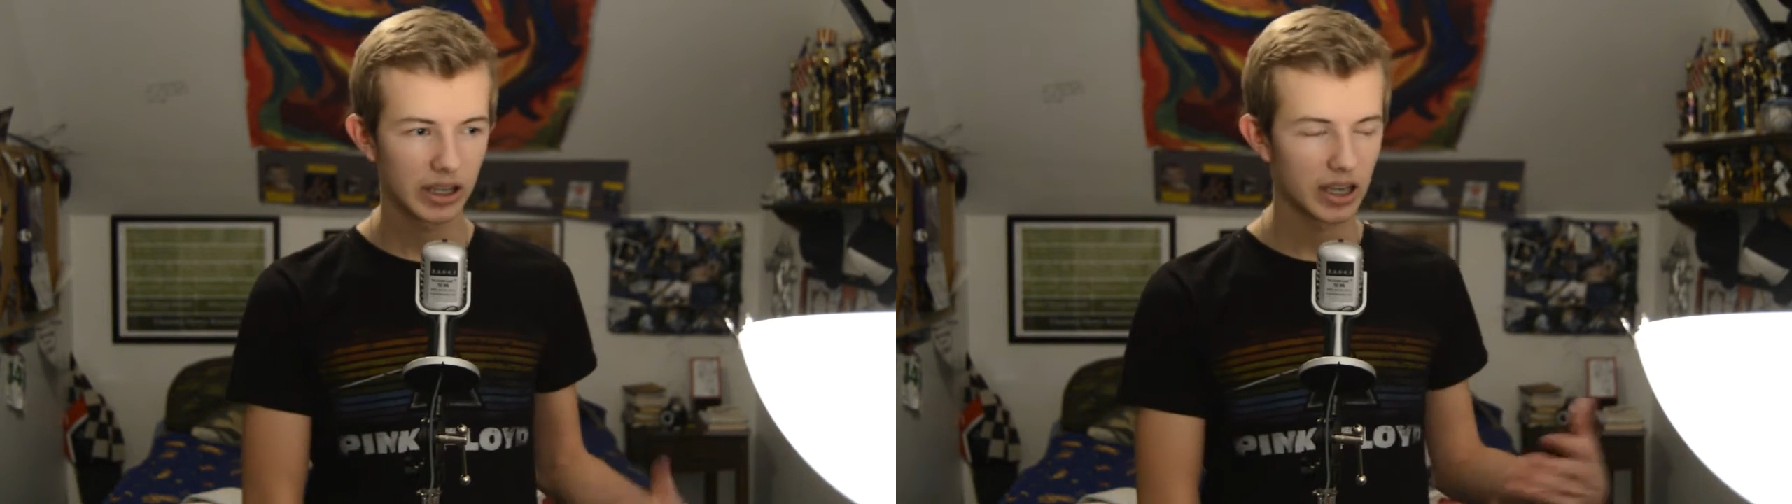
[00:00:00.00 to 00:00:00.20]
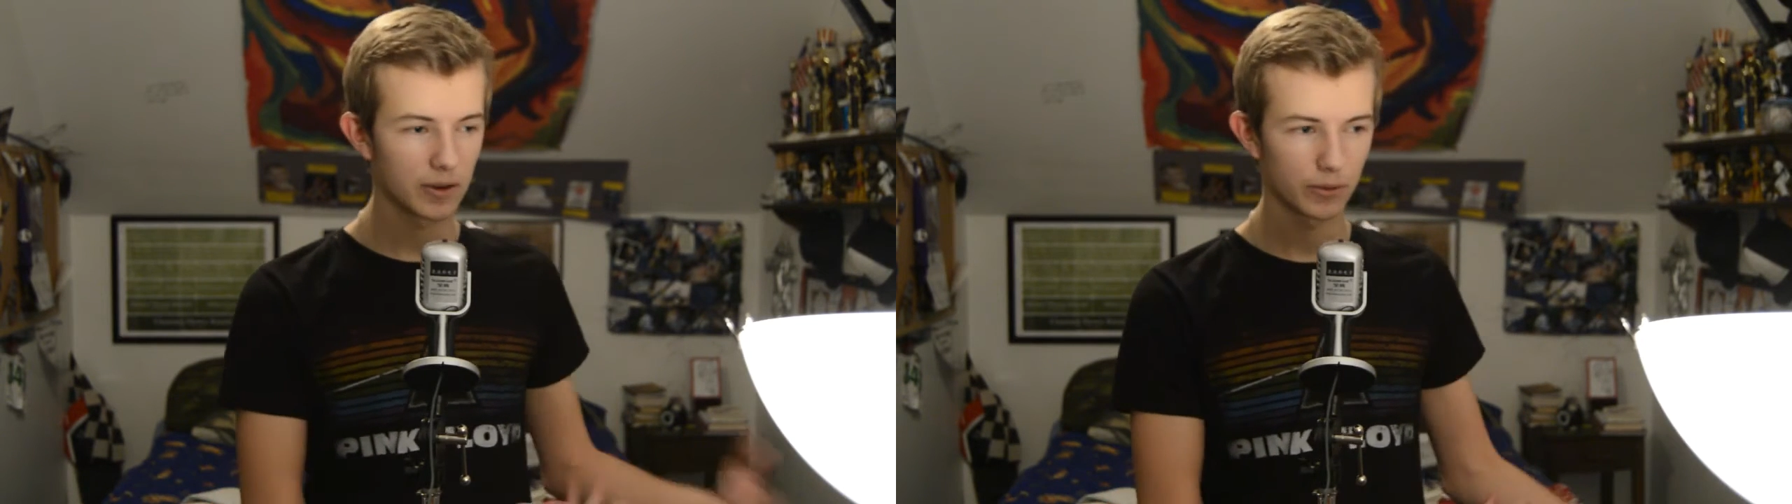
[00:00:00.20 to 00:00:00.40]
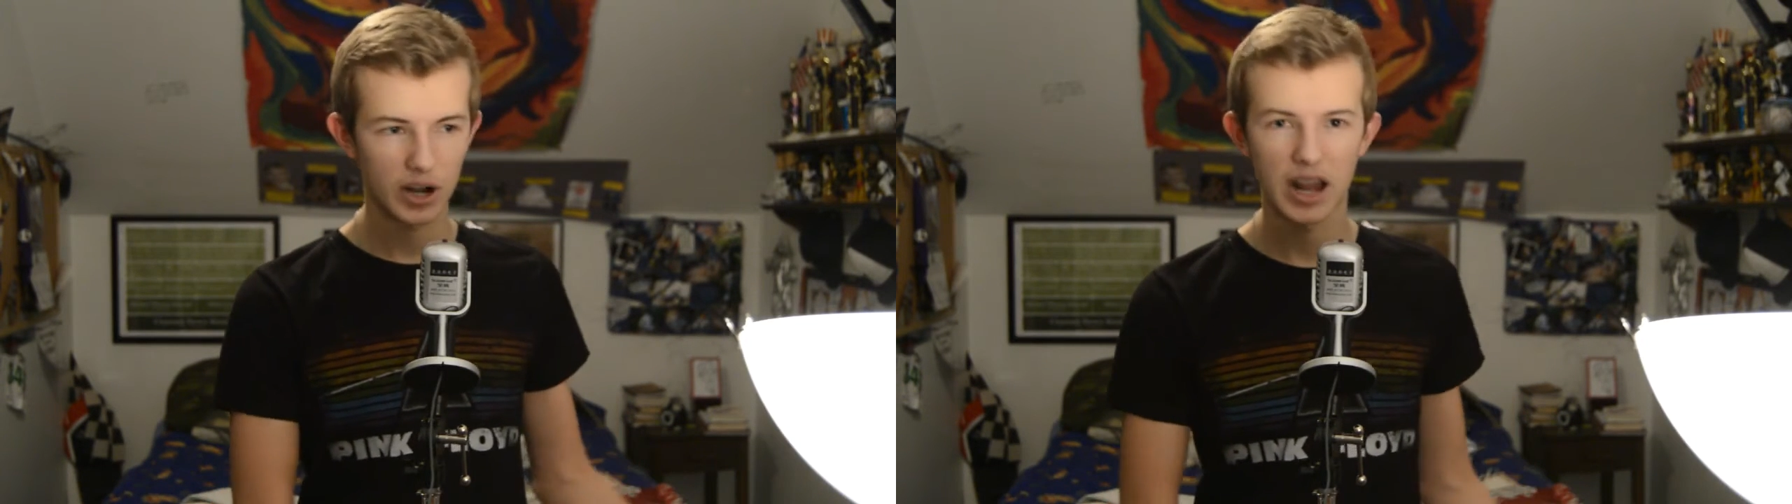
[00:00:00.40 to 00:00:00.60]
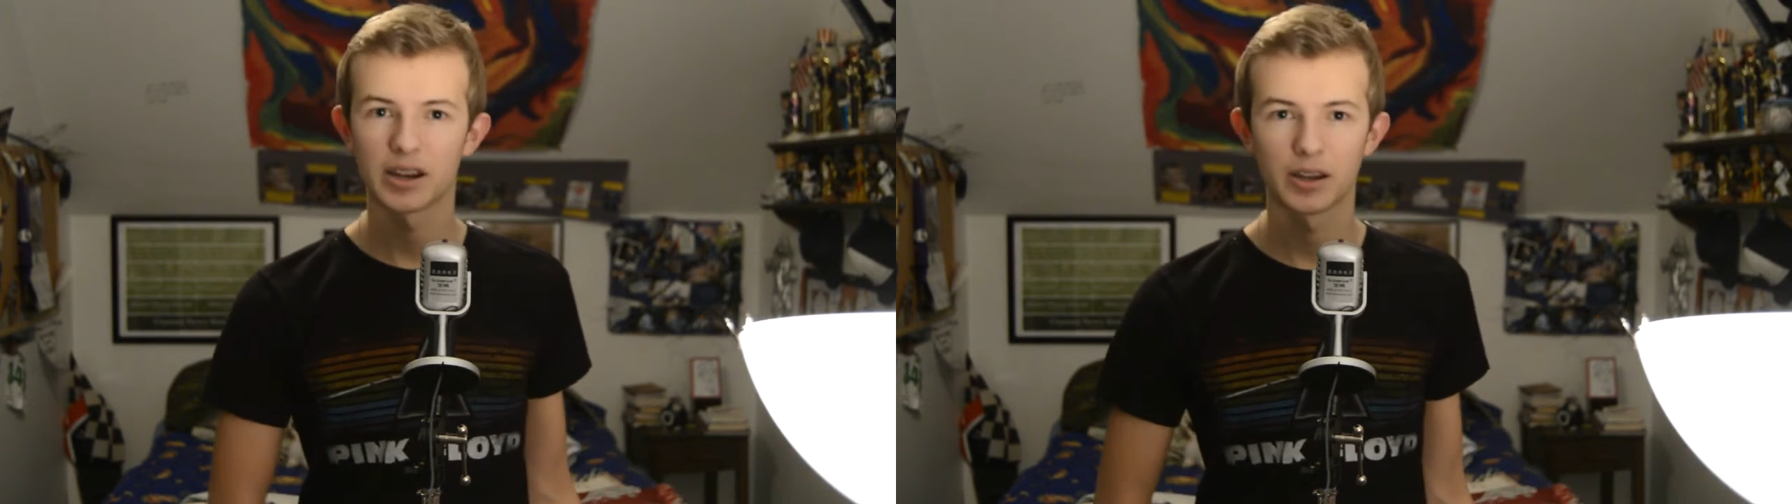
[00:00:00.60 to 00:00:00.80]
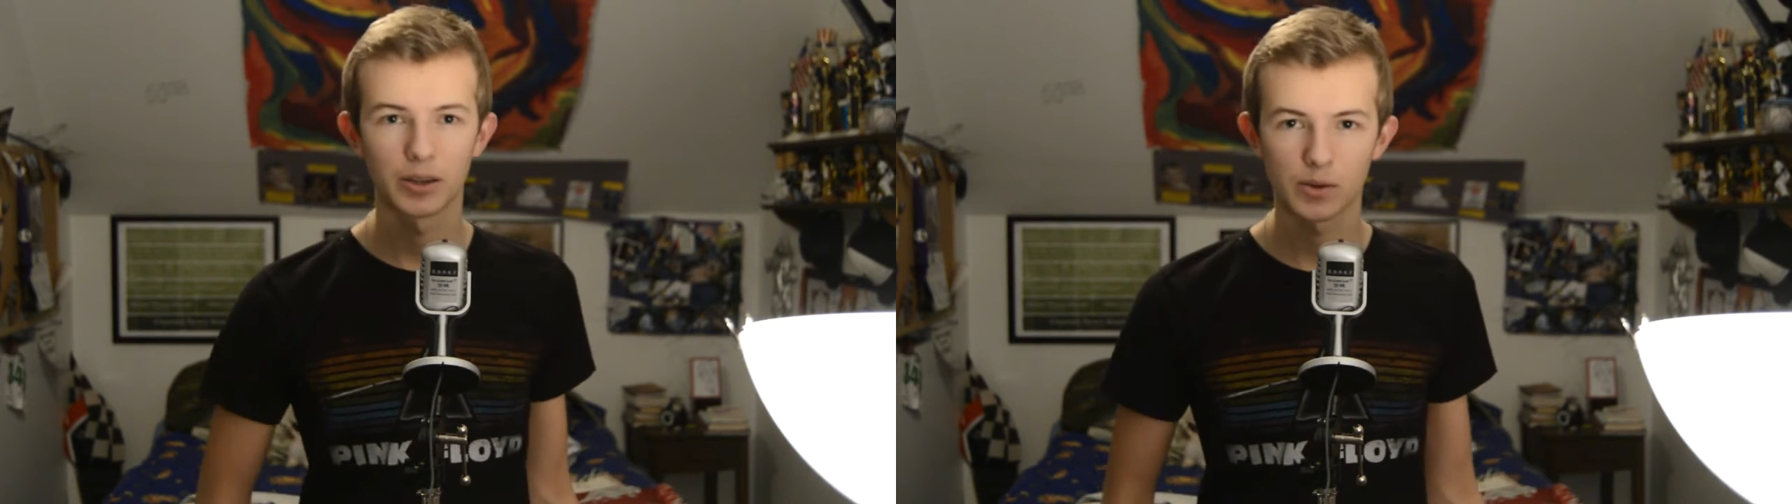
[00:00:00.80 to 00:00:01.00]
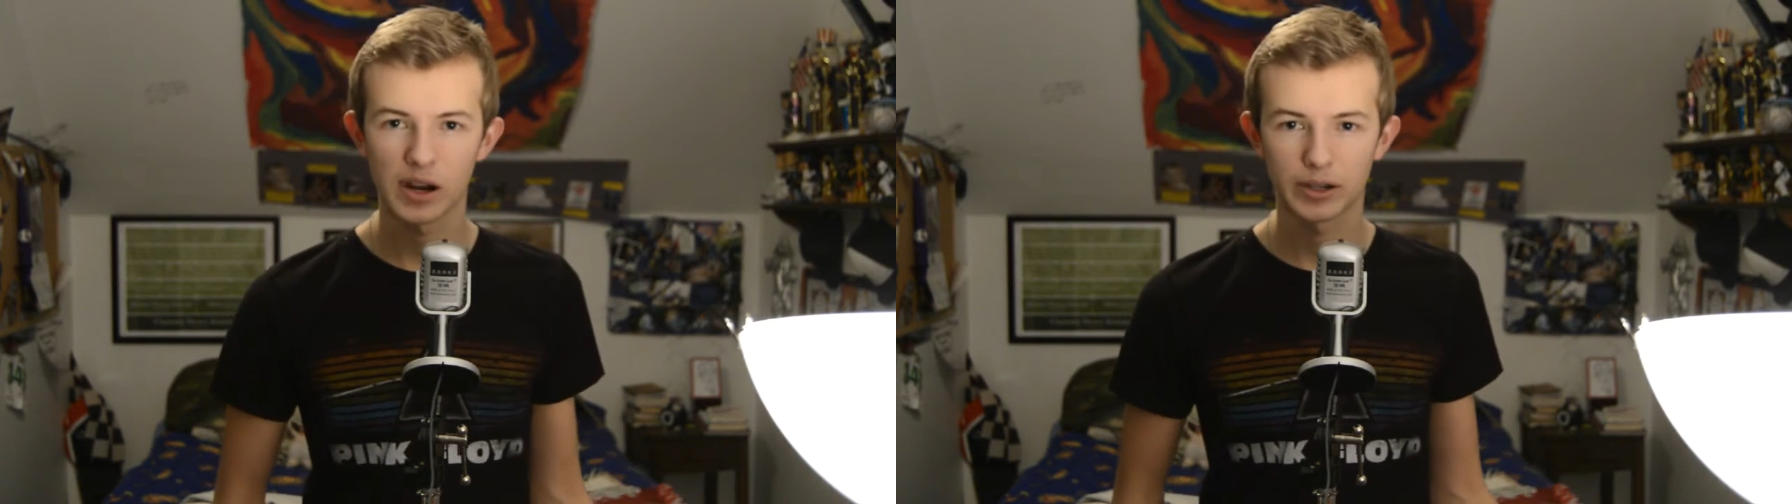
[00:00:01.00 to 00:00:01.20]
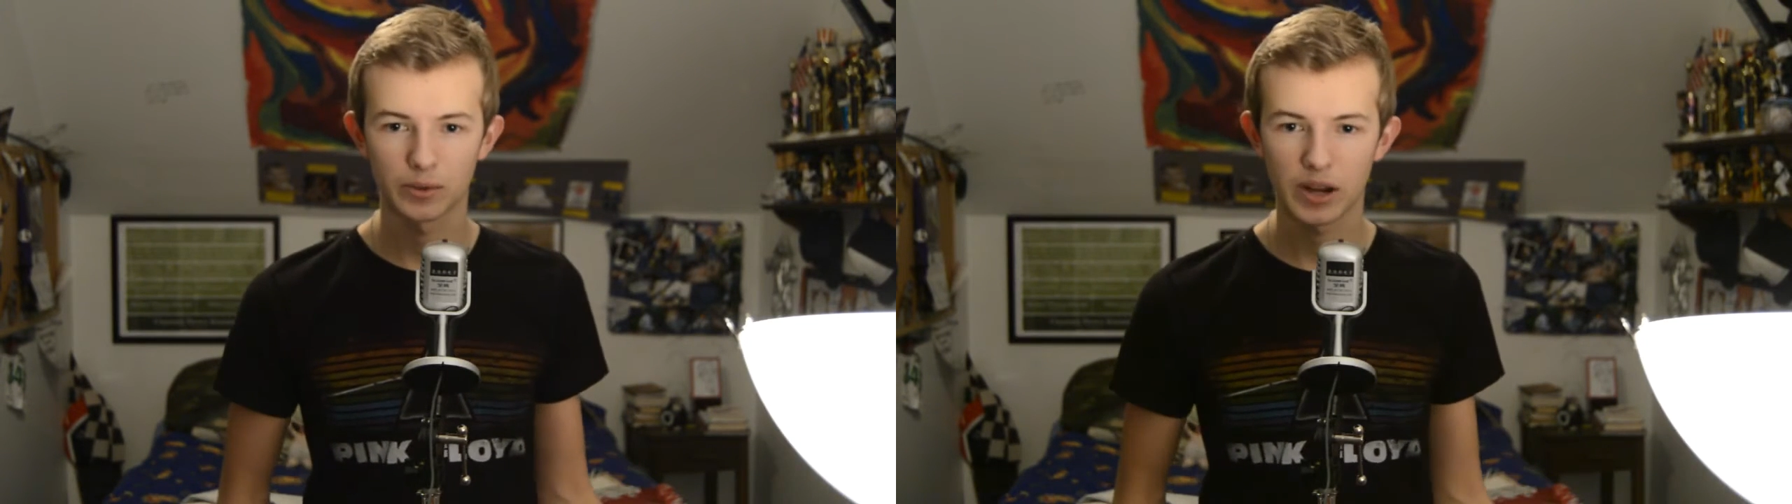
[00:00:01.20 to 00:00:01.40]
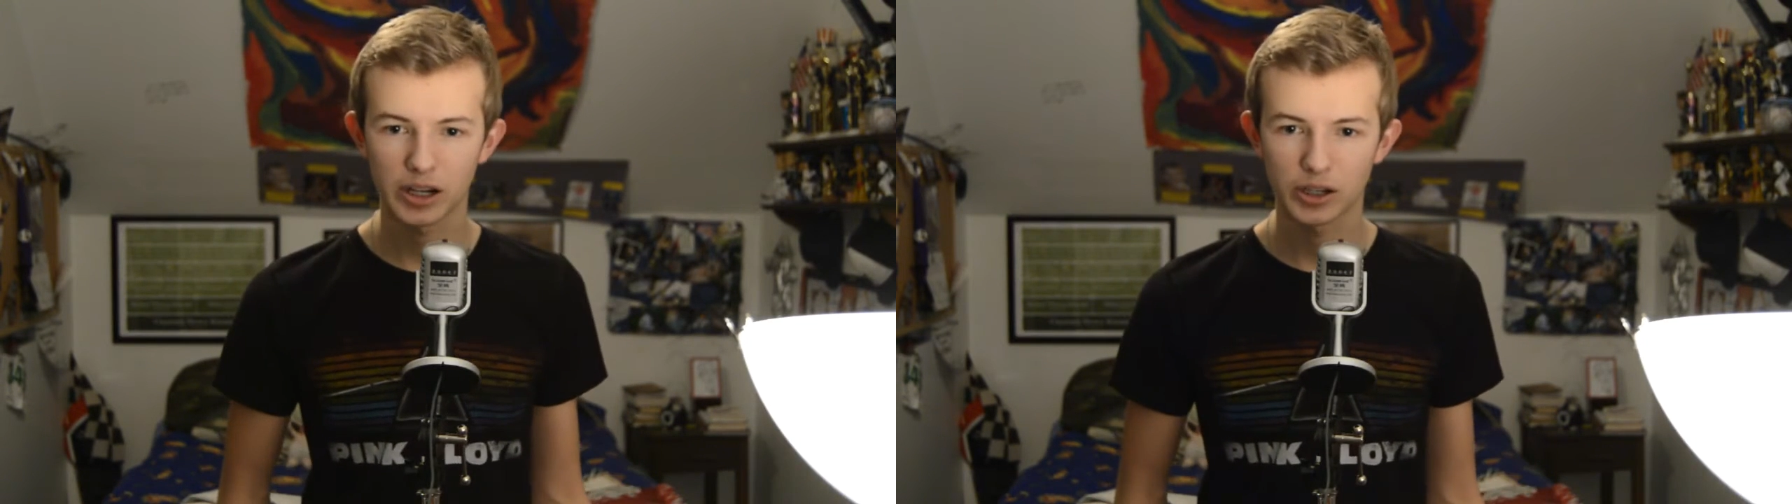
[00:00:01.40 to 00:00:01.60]
if we're headed in the right
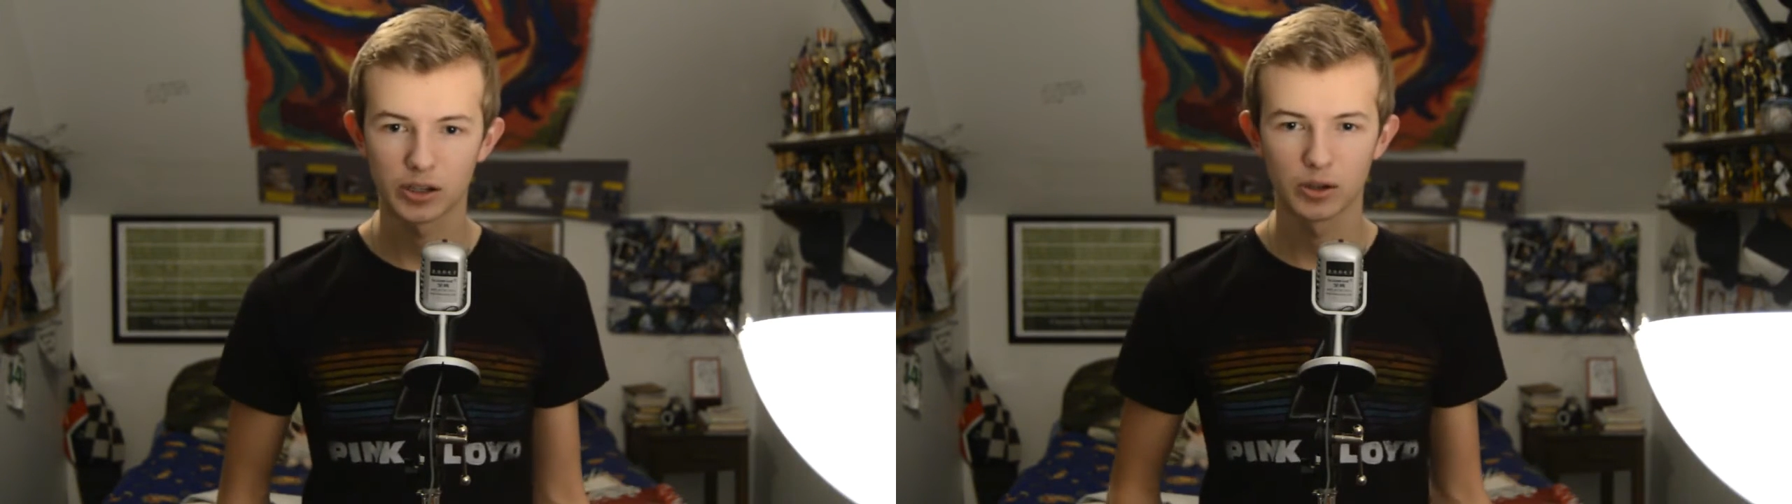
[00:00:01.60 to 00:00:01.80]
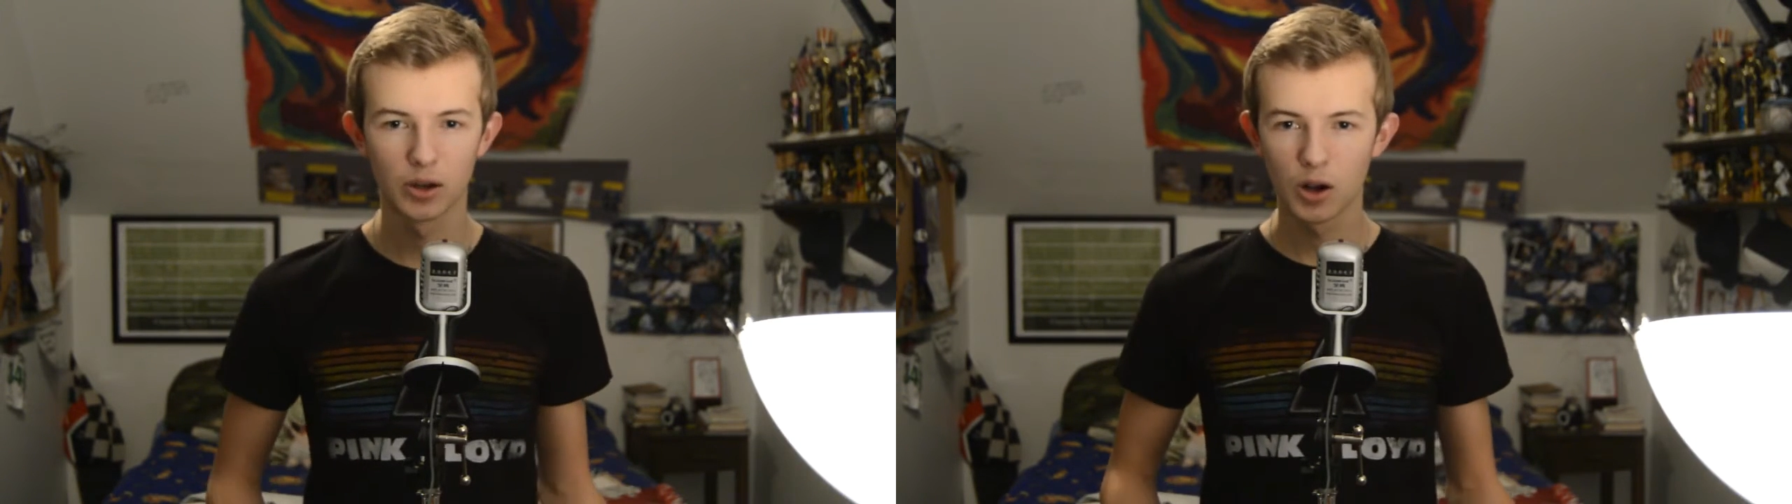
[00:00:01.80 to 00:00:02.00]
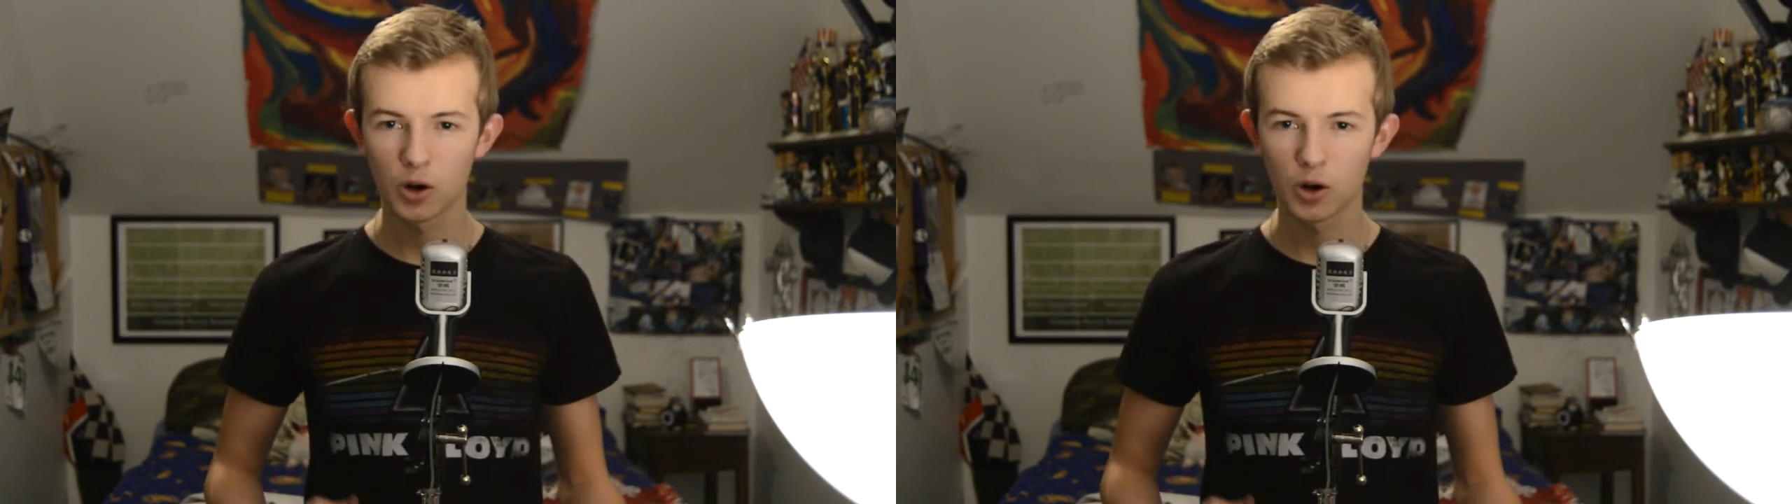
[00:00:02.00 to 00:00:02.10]
direction